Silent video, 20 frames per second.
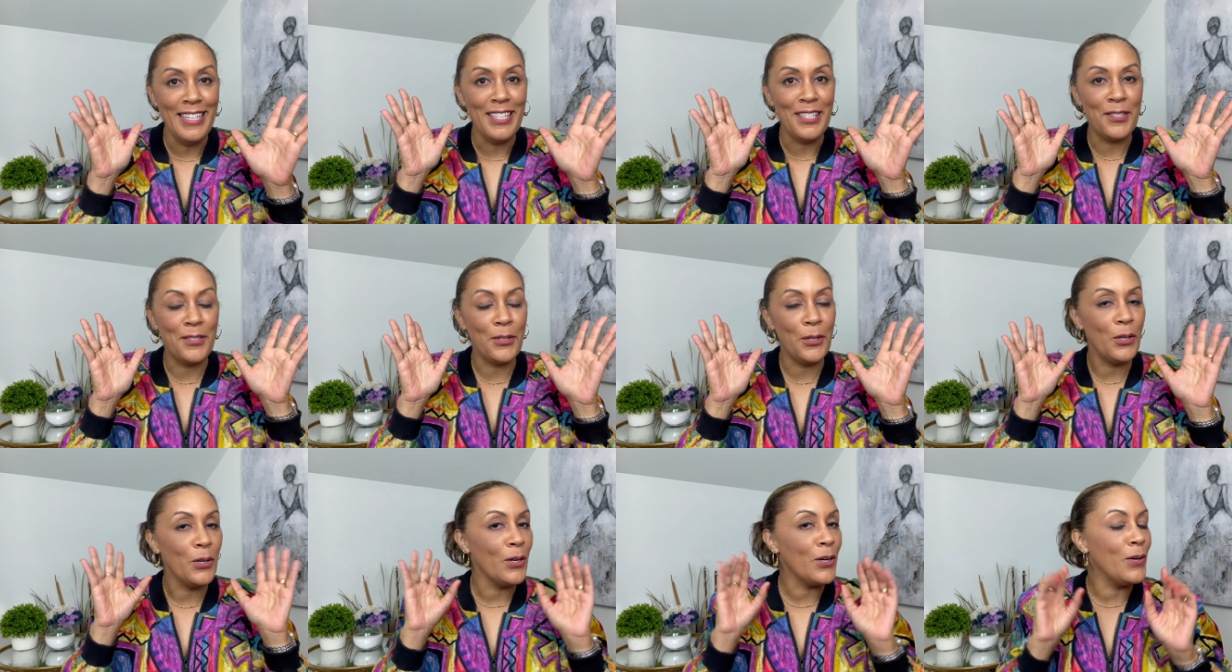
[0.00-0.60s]
So
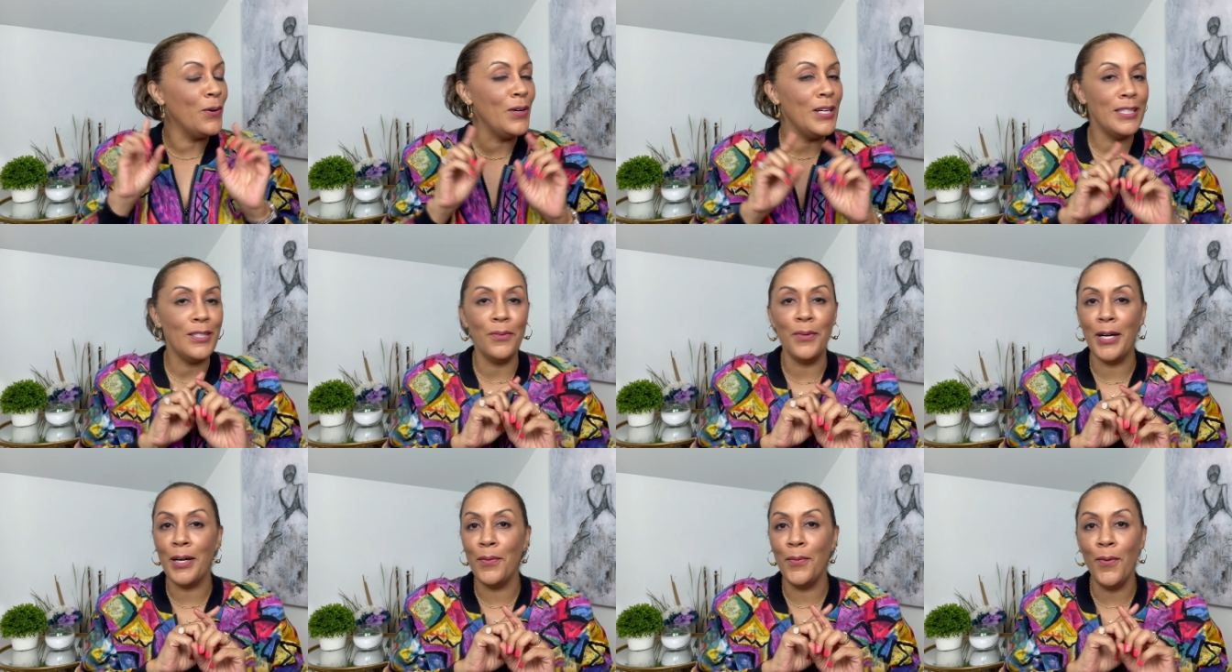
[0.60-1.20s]
you're going to
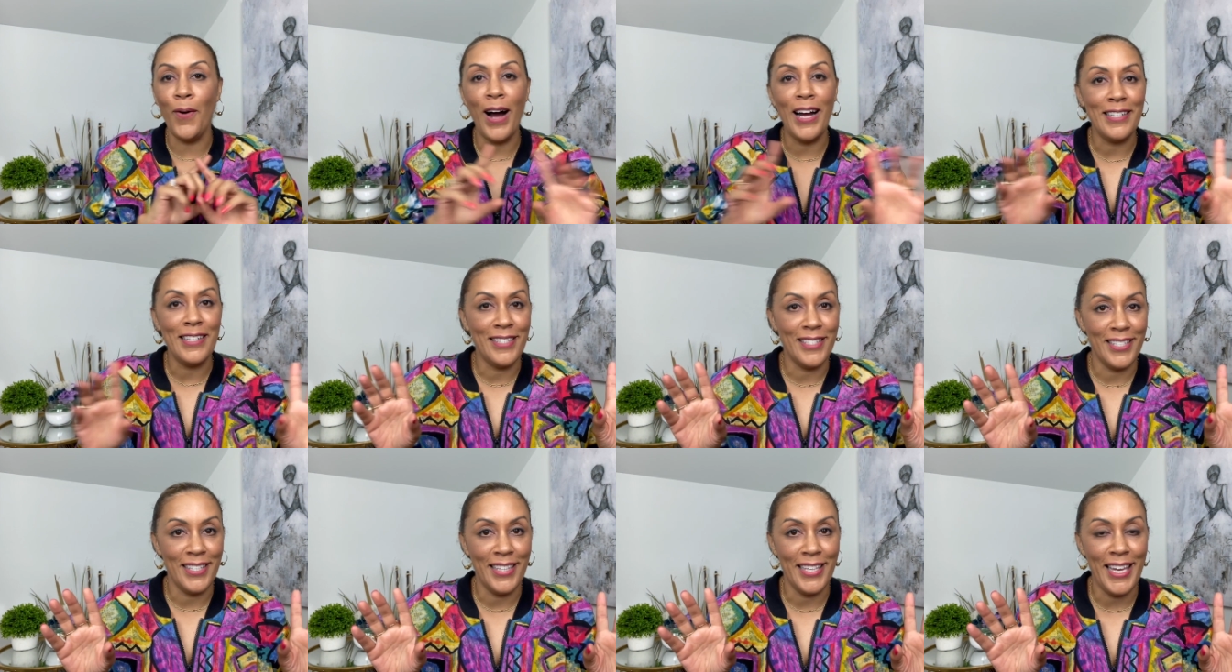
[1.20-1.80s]
want to
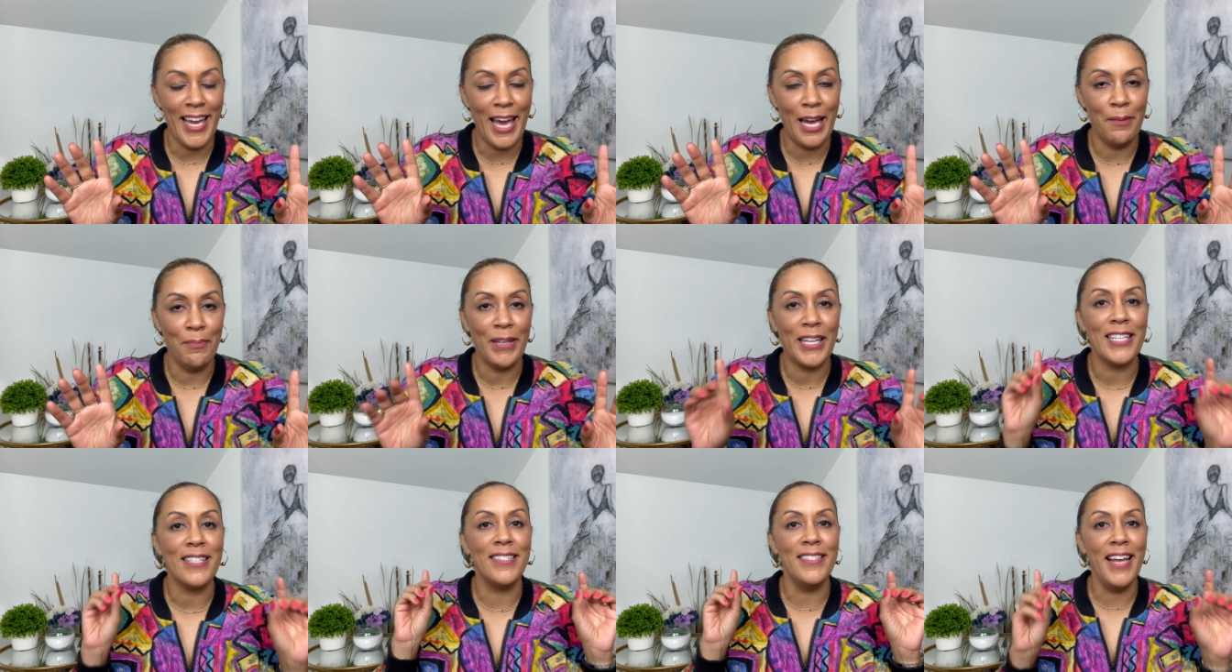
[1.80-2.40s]
watch to the end
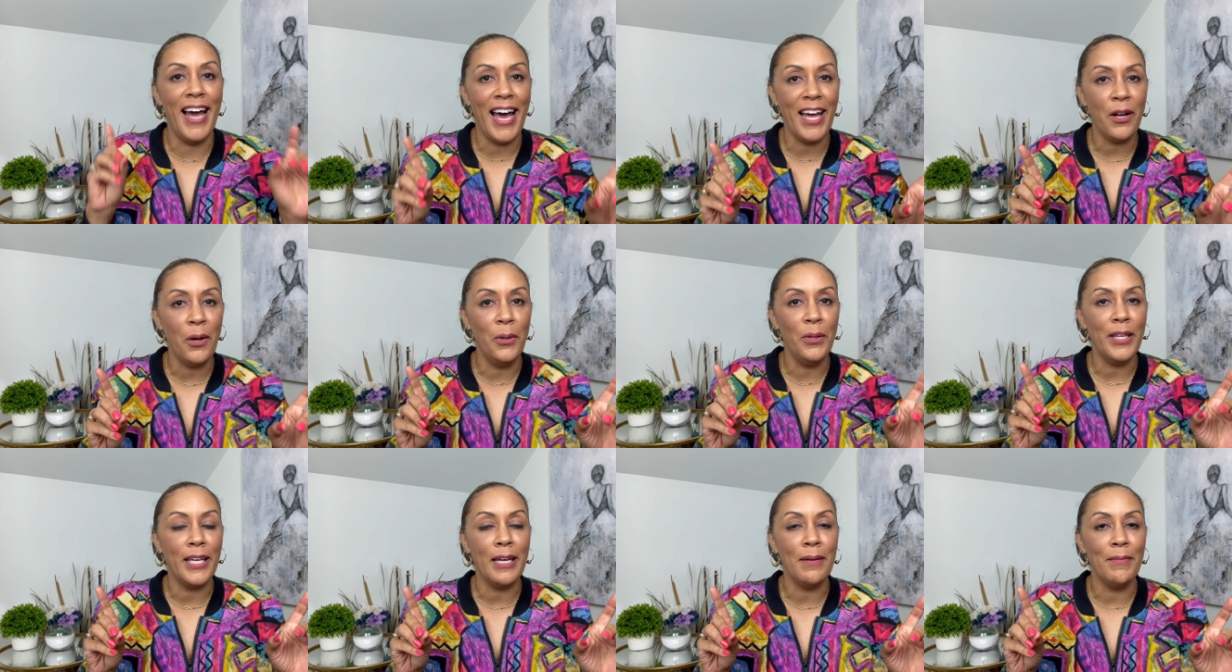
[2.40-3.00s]
because not
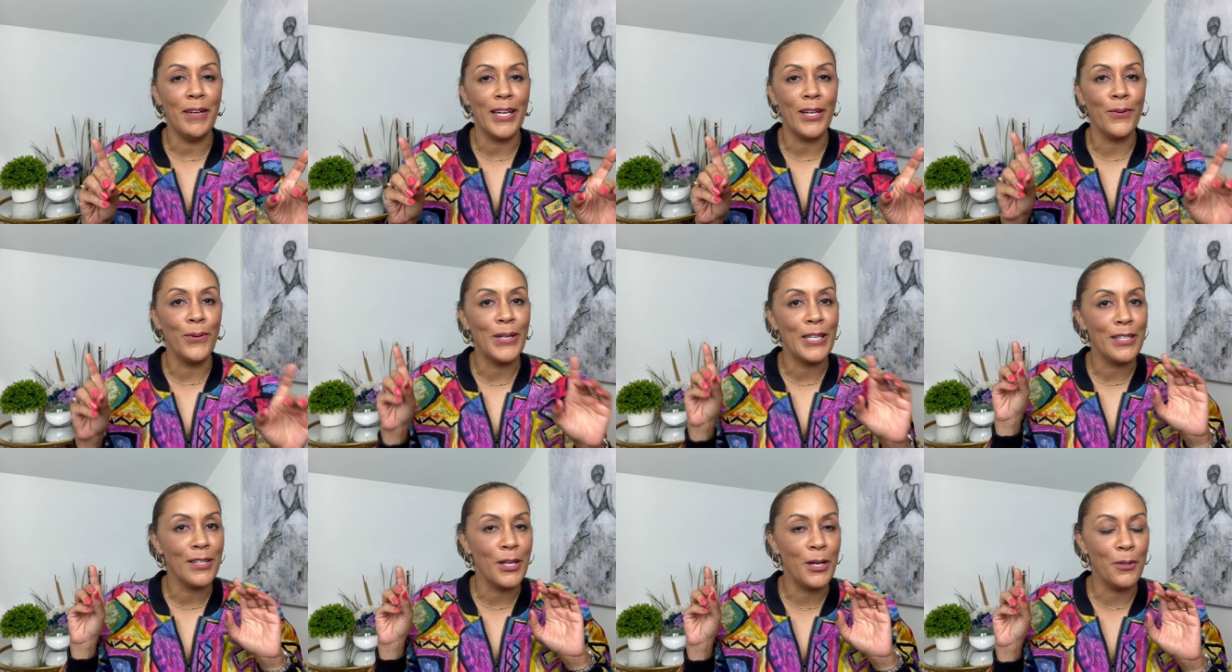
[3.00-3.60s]
only am I
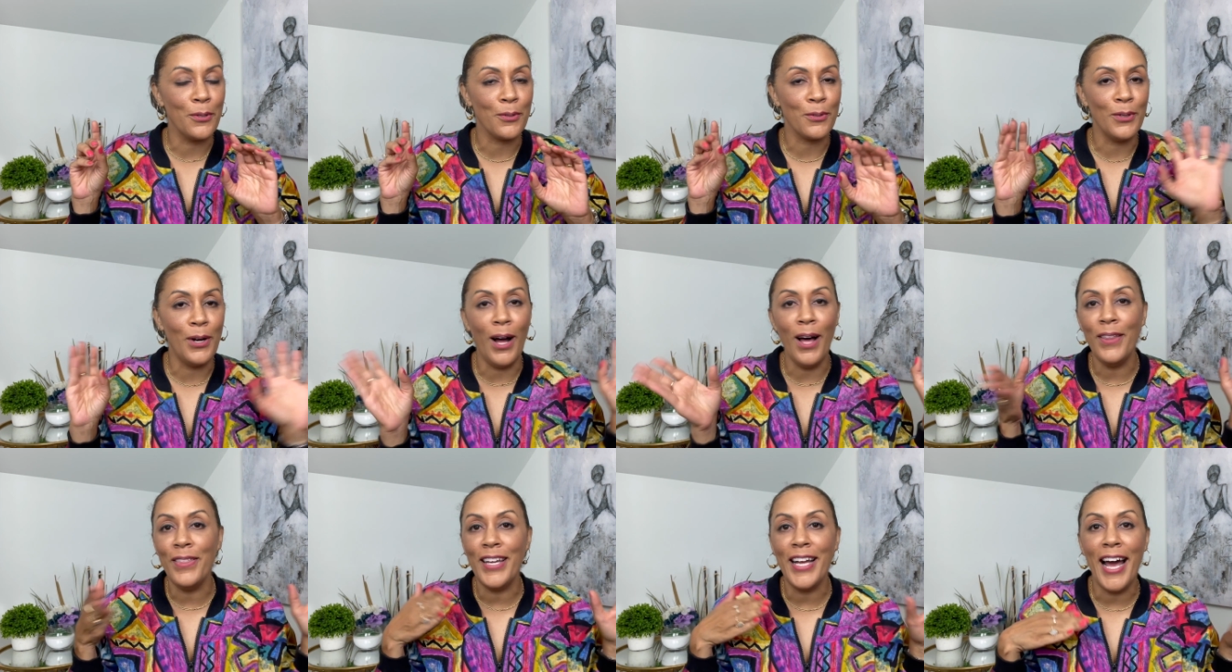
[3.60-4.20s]
going to go through
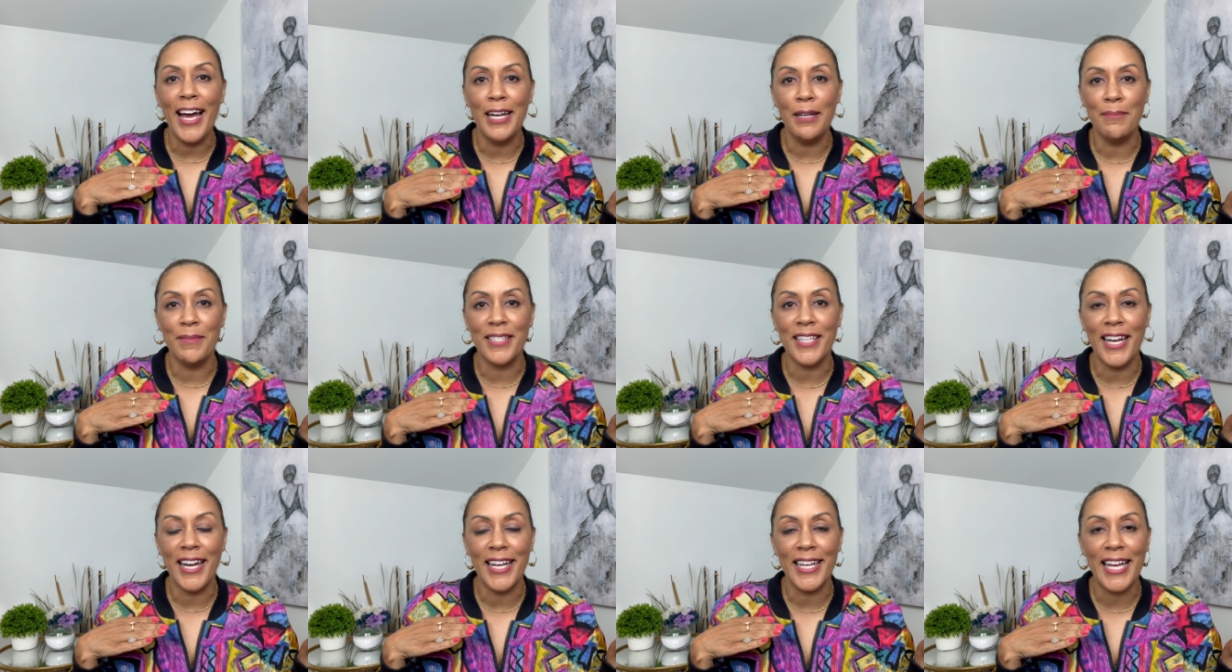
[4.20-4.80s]
all the items
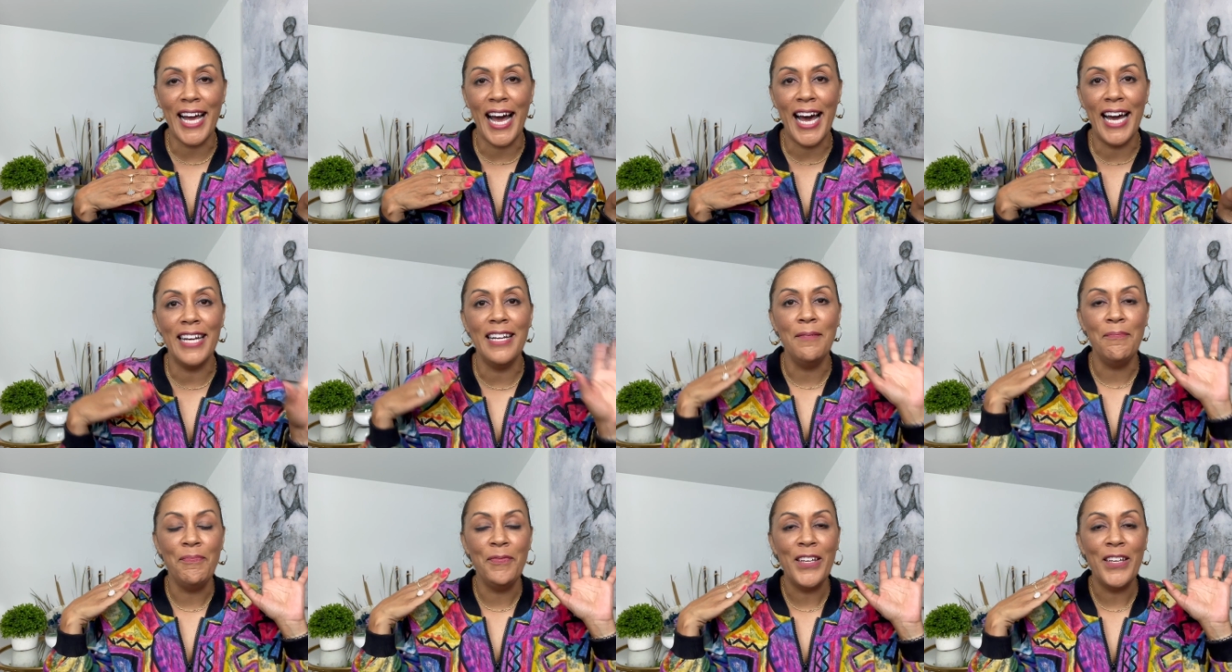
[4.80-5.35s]
that I got,